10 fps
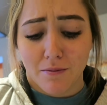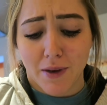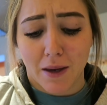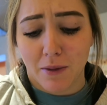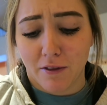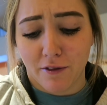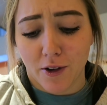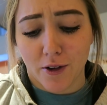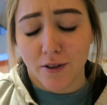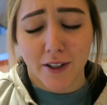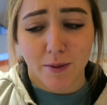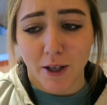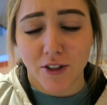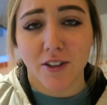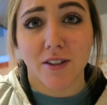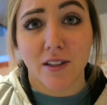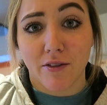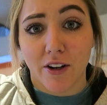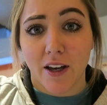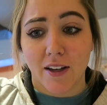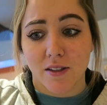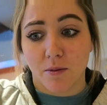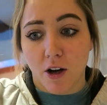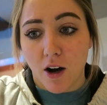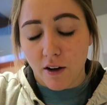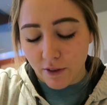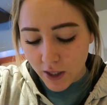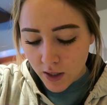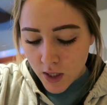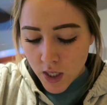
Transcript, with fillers: make me full, especially since I've already had some coffee.